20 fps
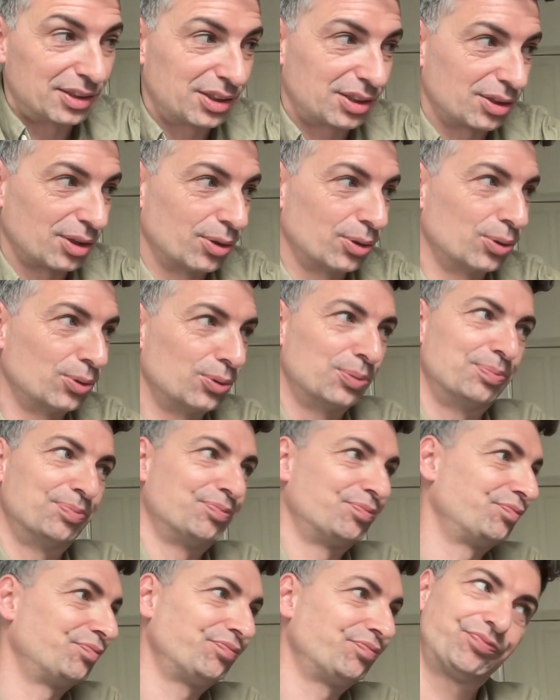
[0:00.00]
So
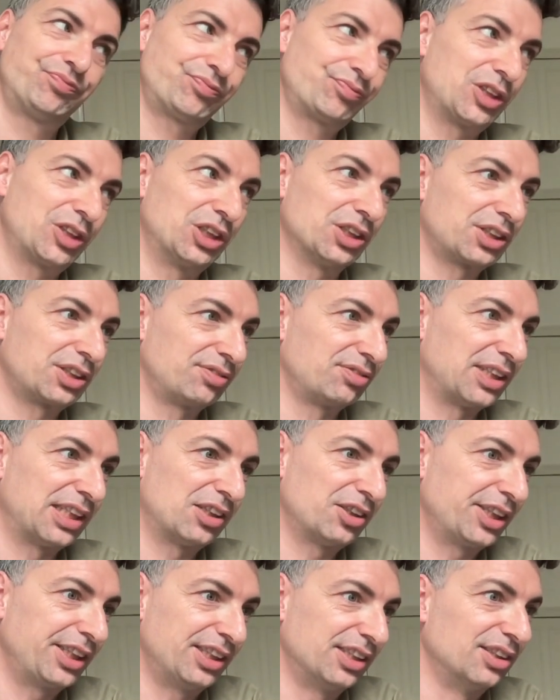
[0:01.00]
just
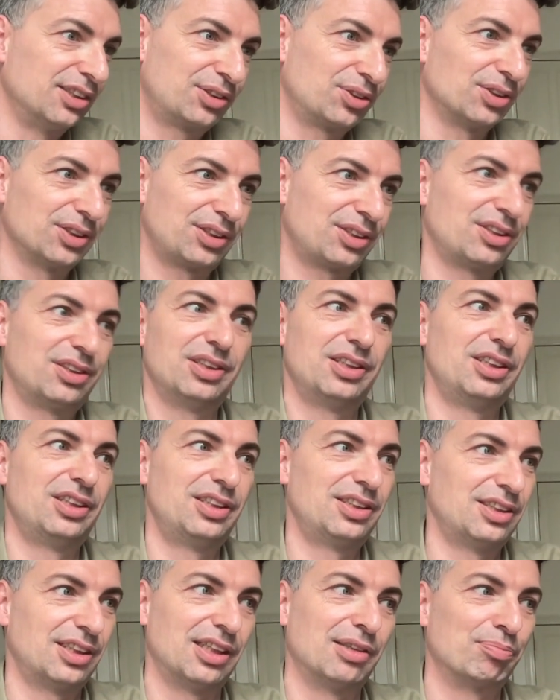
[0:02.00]
very
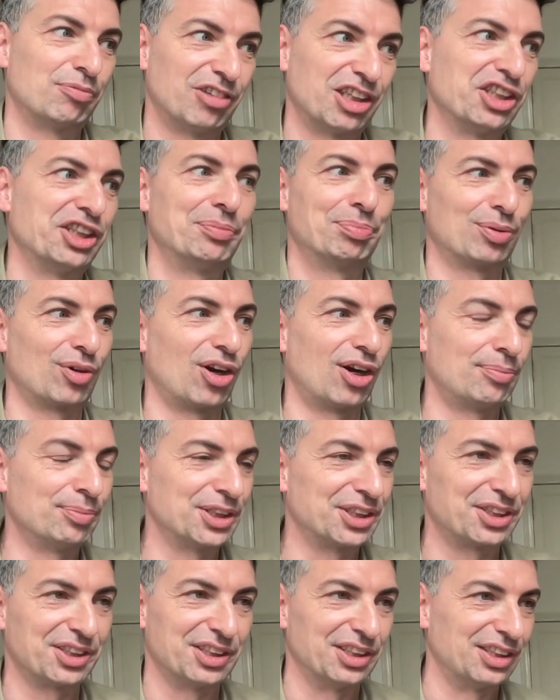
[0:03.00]
interesting and very
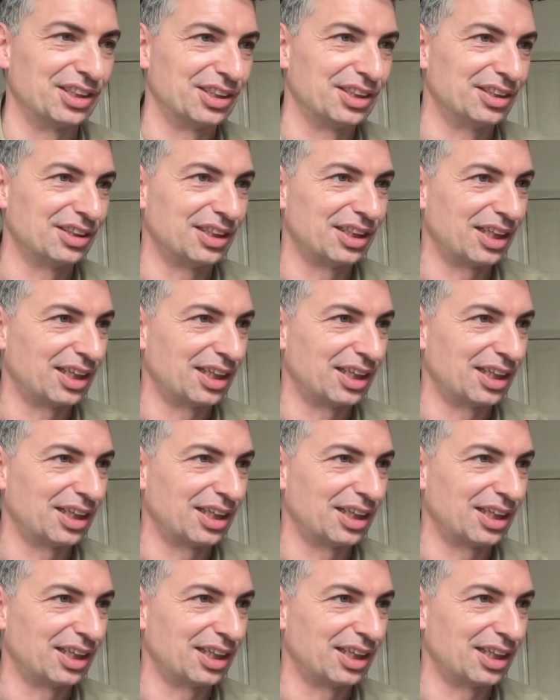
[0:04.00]
promising.